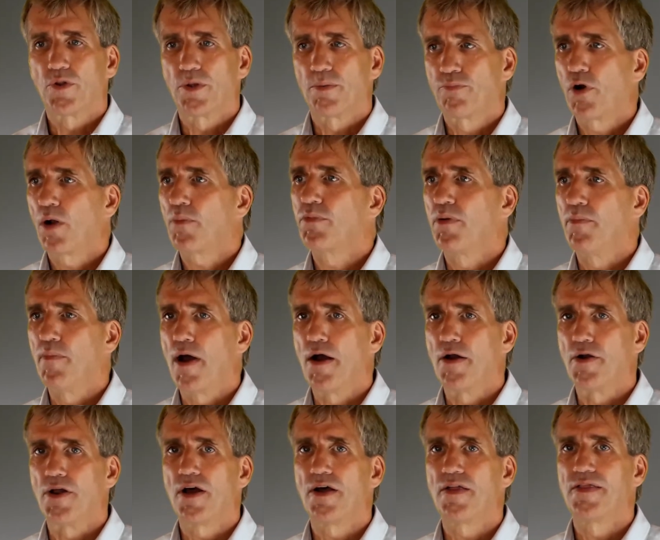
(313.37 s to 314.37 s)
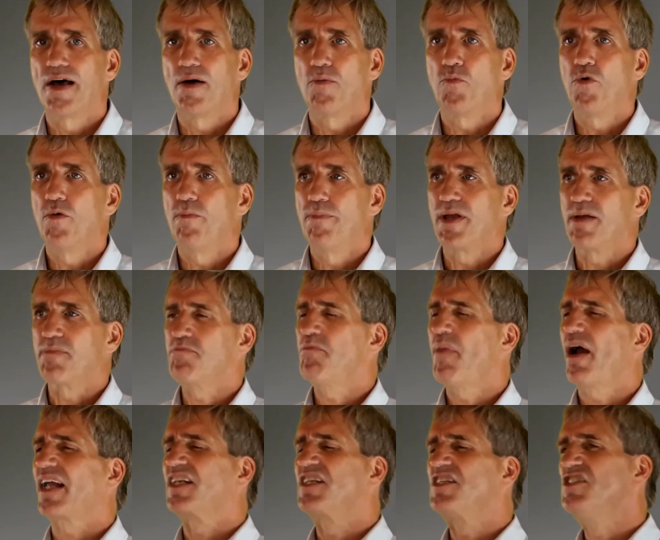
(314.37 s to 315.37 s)
the problem owner that would be
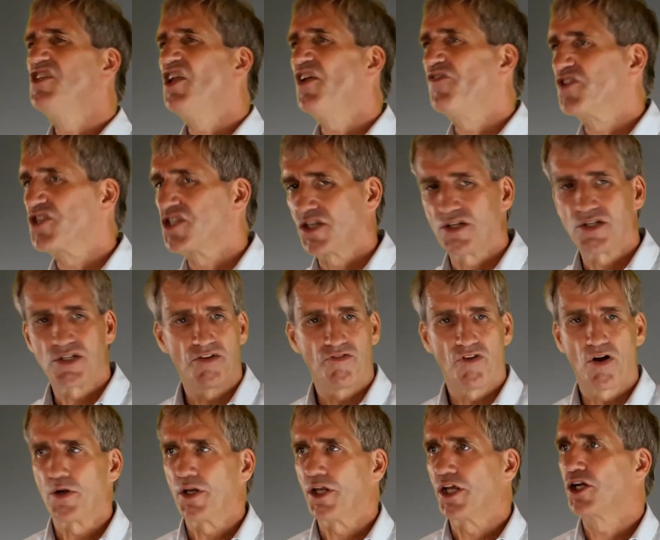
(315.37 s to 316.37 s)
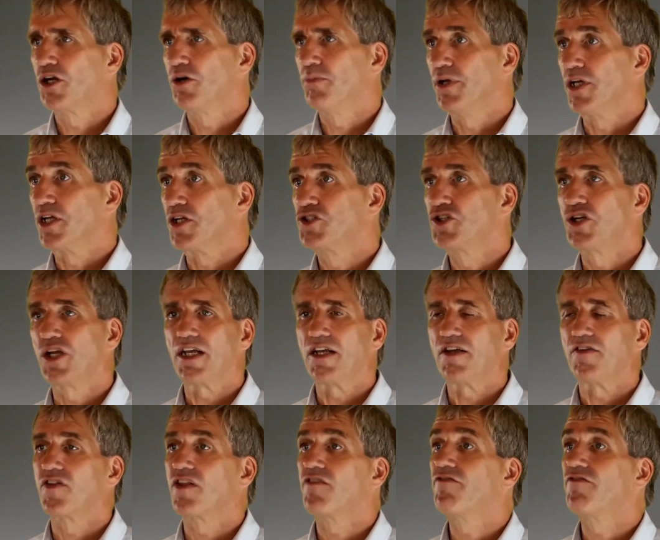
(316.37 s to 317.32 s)
magnificent if only it could be achieved.